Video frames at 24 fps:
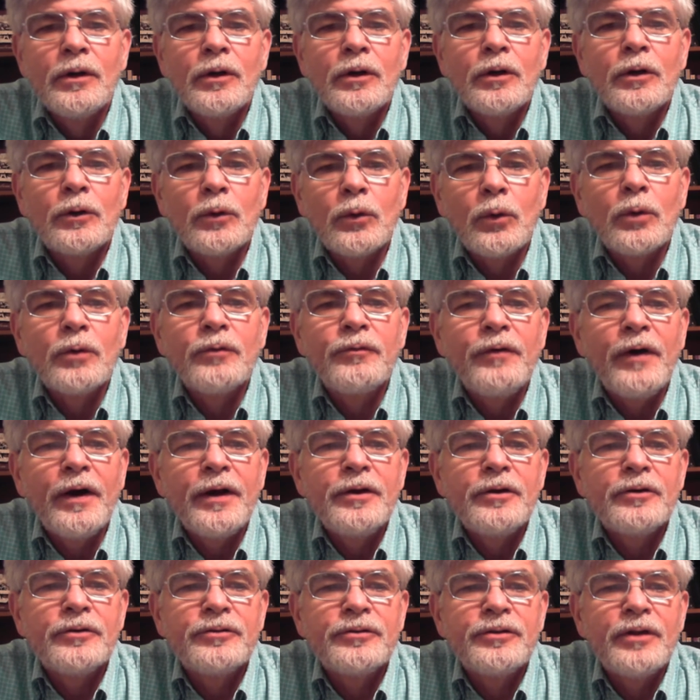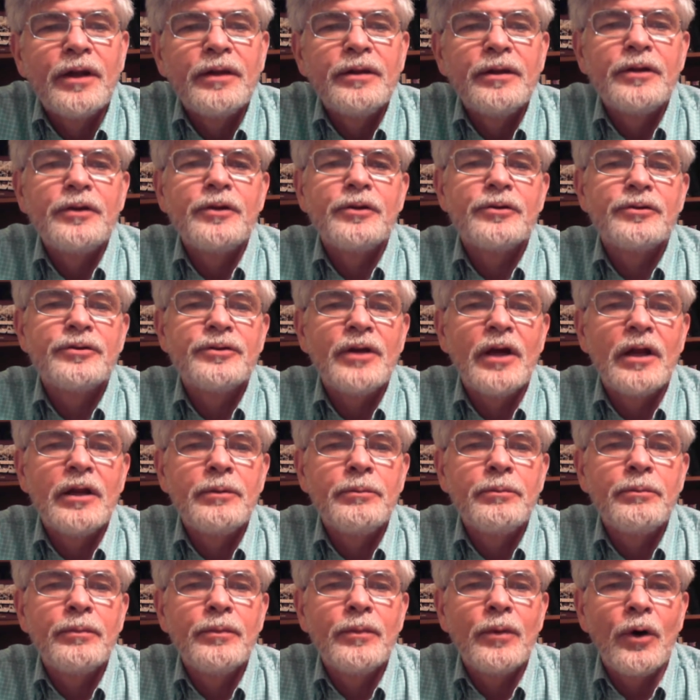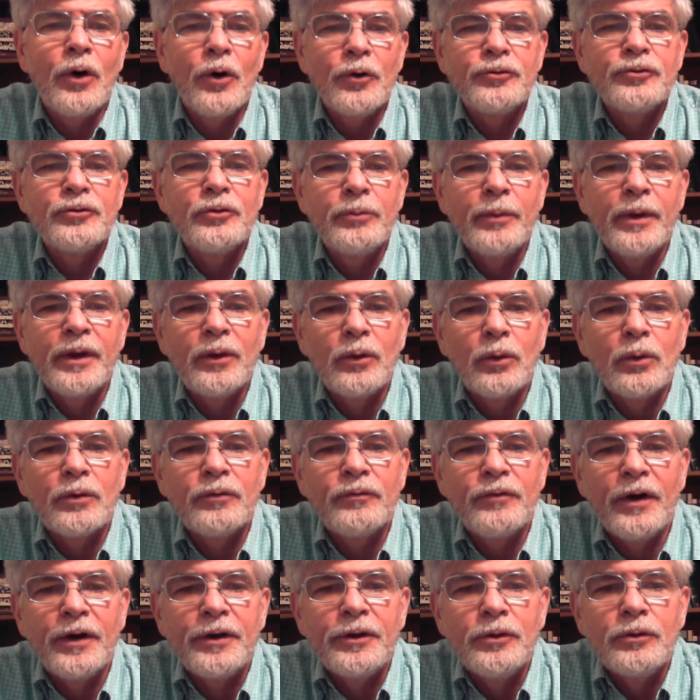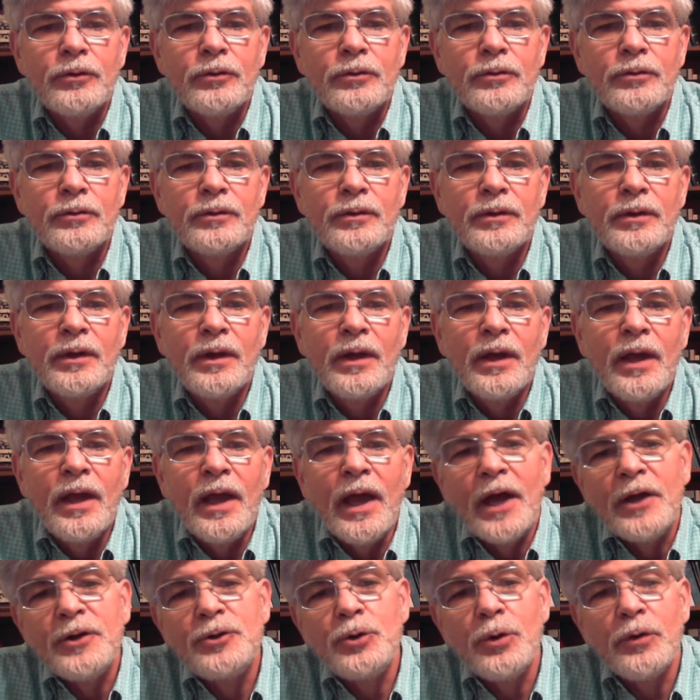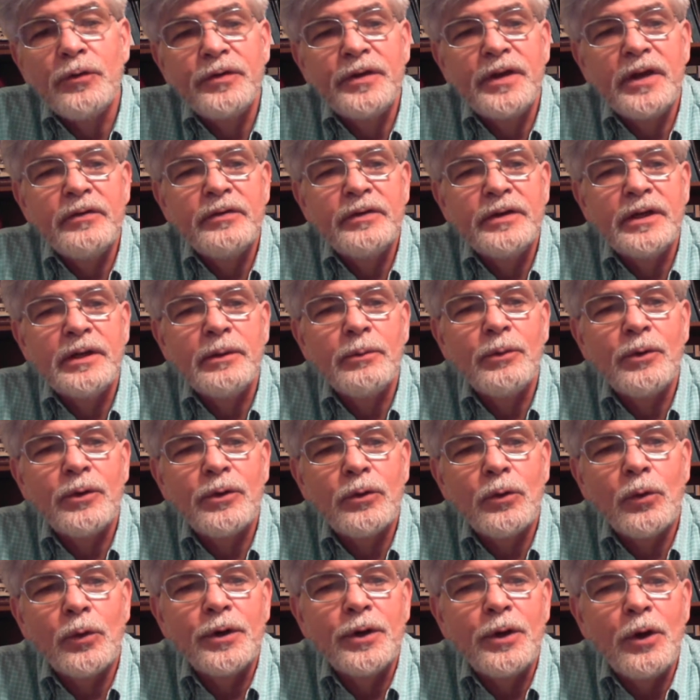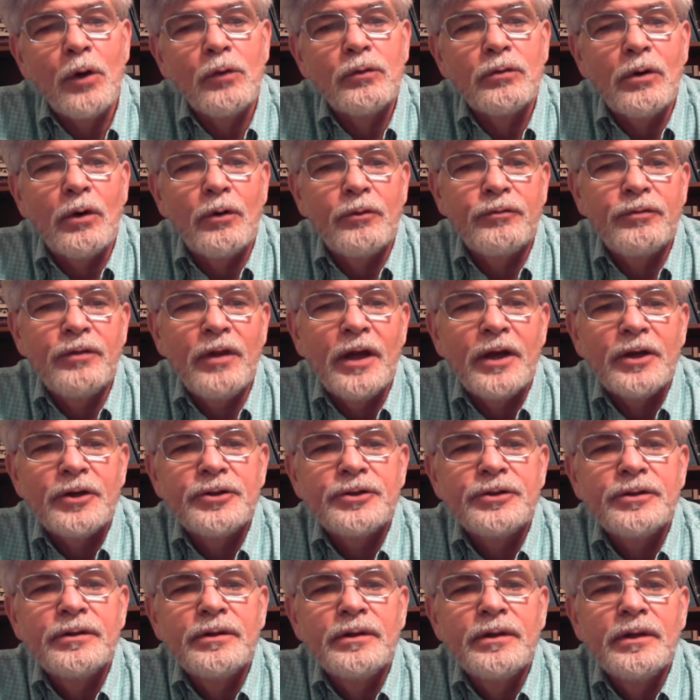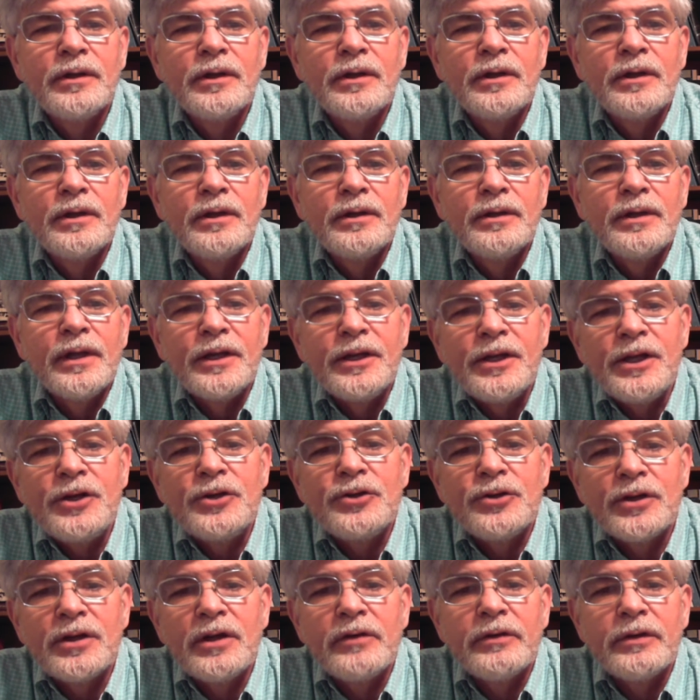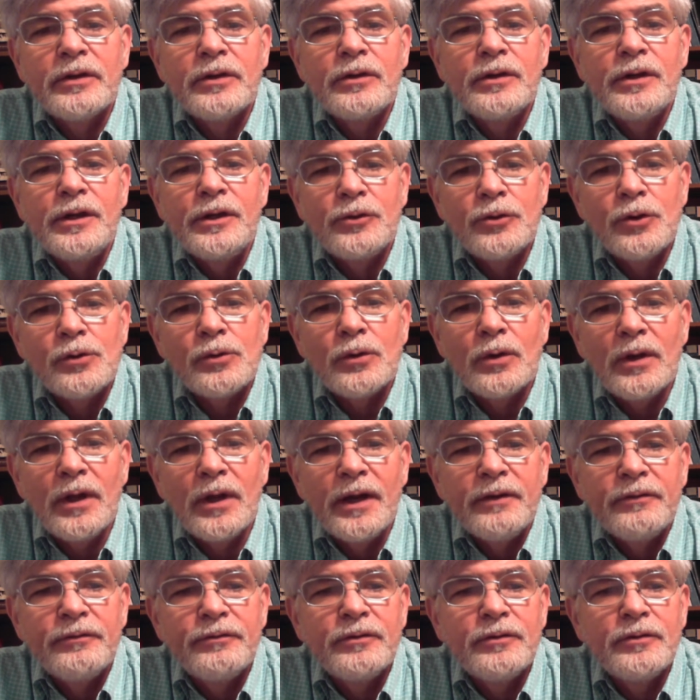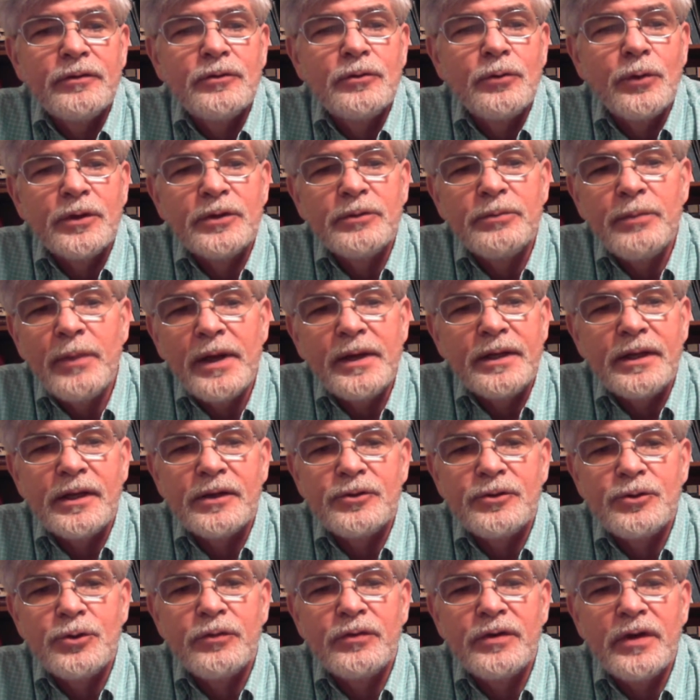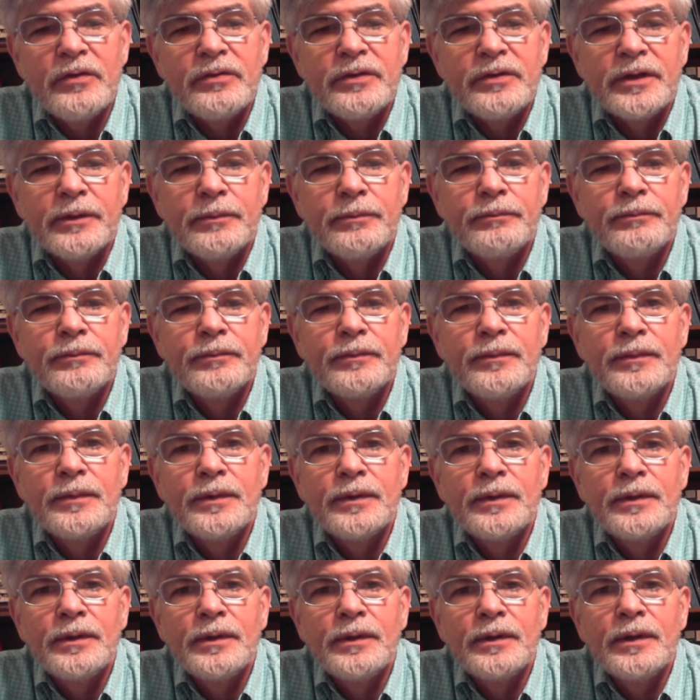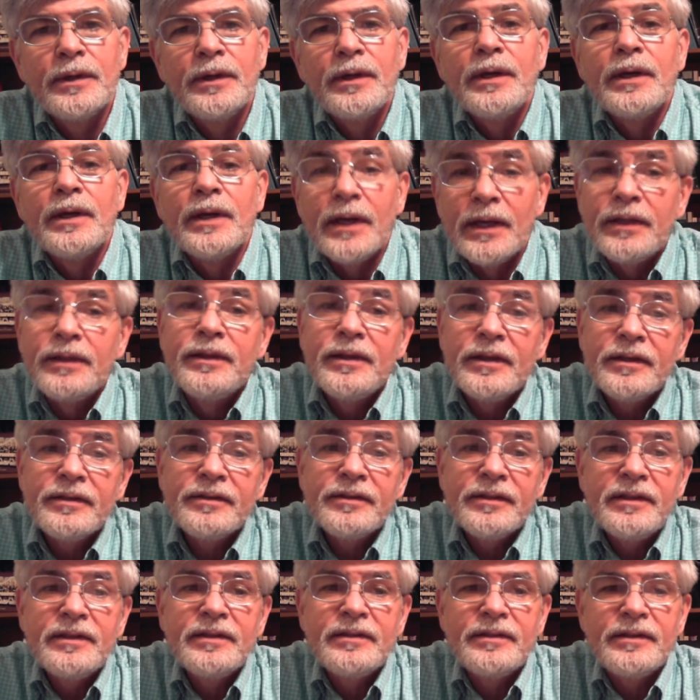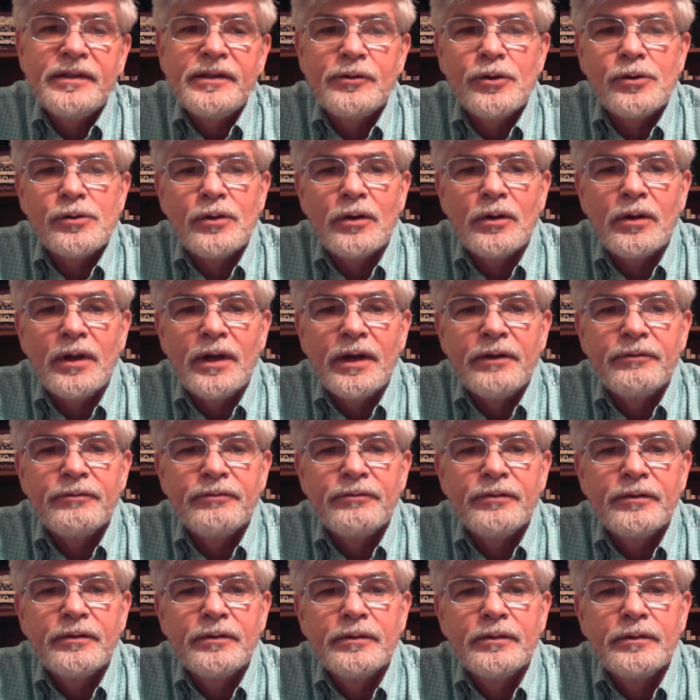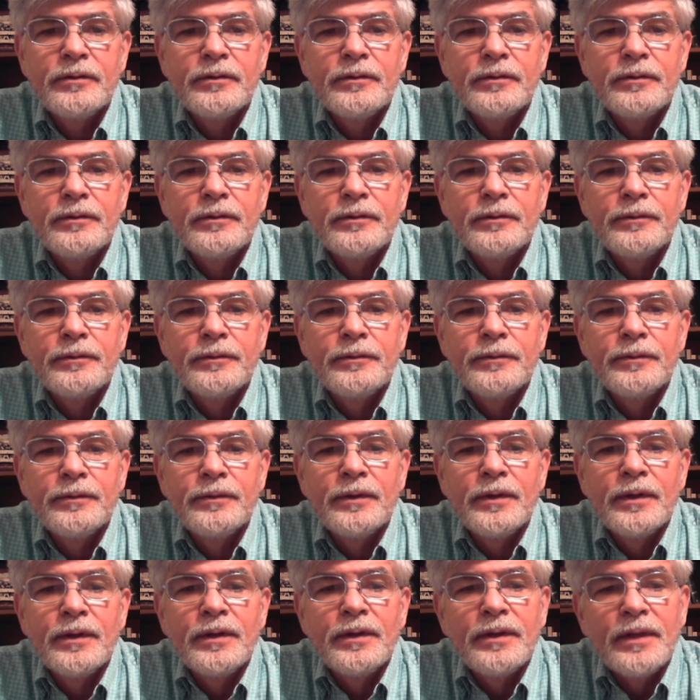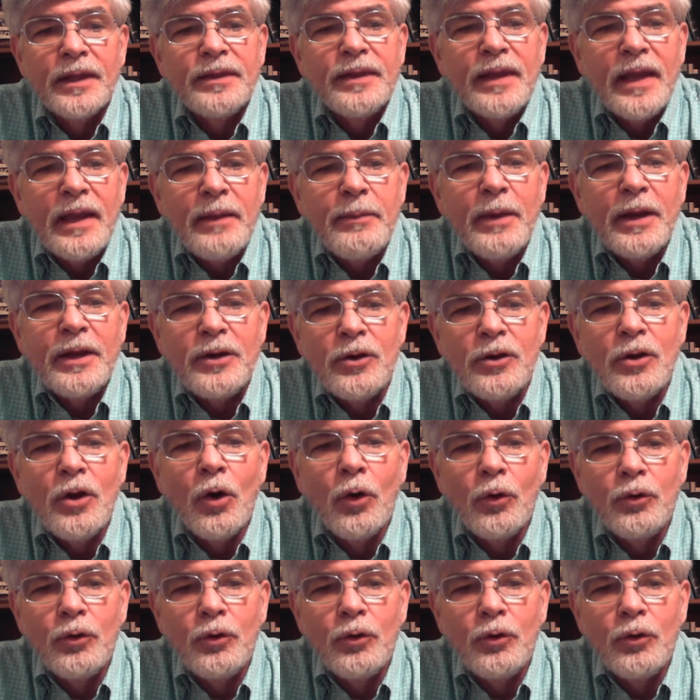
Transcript: Glorify your Son, that your Son also may glorify you, as you have given him authority over all flesh, that he should give eternal life to as many as you have given him. And this is eternal life, that they may know